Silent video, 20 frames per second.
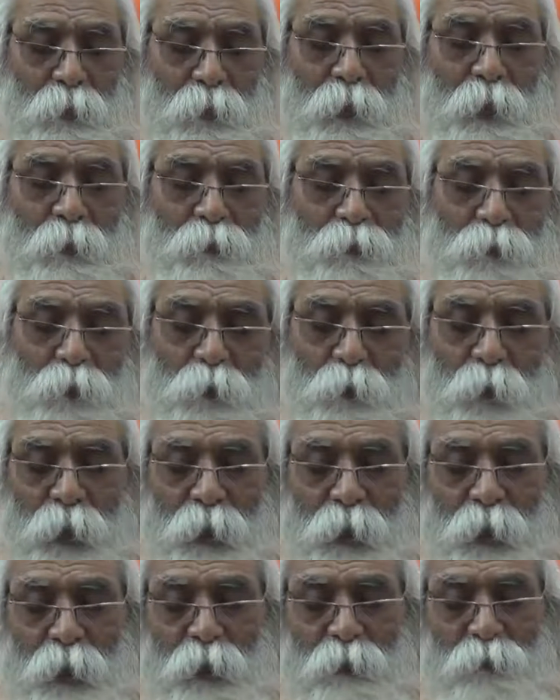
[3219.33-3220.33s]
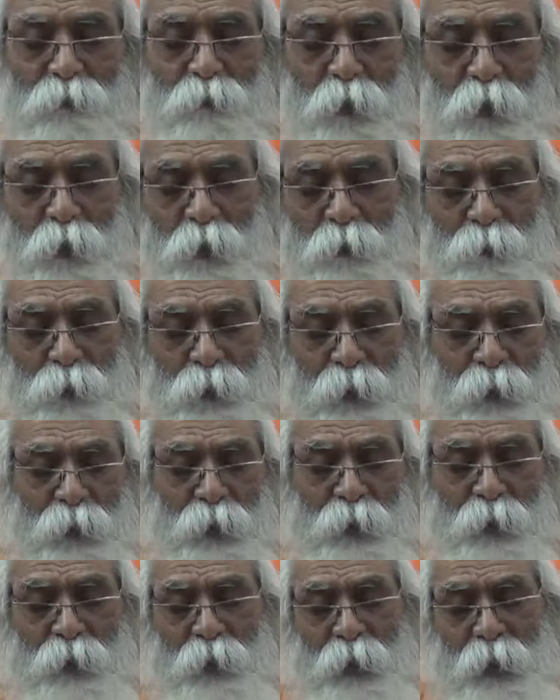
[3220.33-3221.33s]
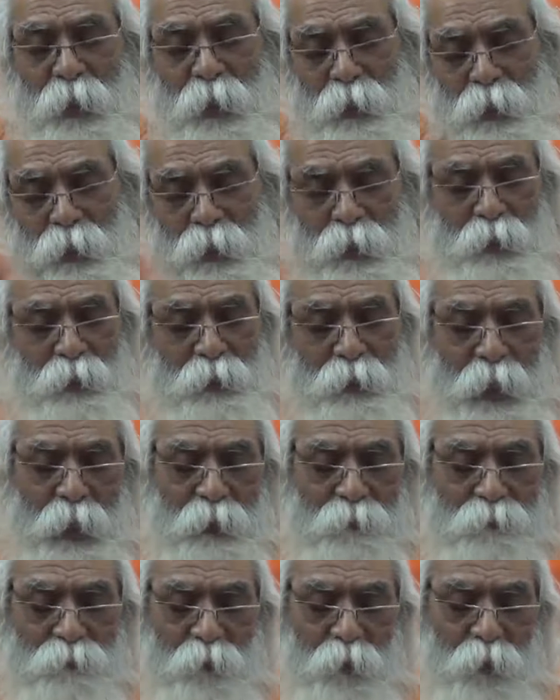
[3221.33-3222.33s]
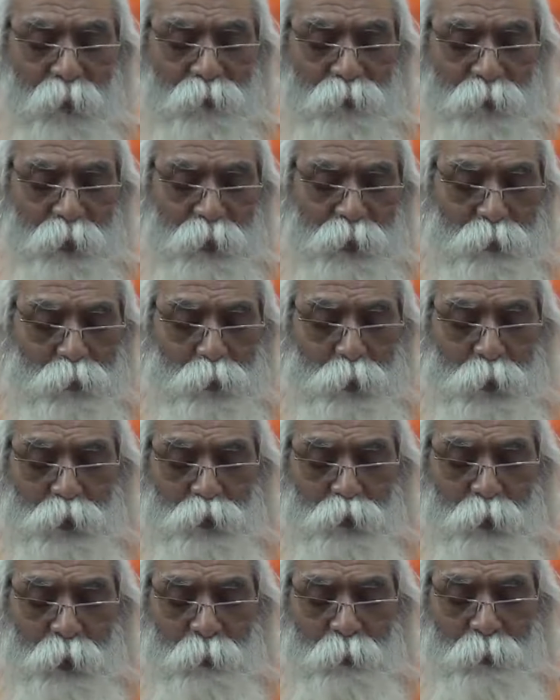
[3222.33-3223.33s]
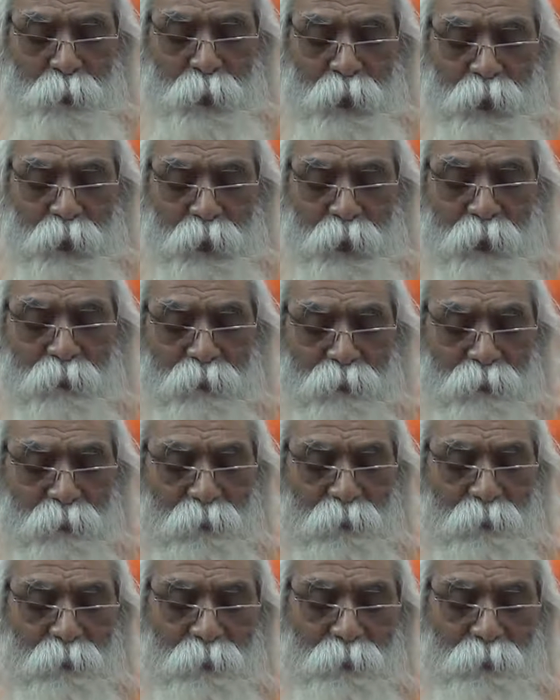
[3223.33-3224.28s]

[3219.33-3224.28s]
if you are involving in any type of spiritual practice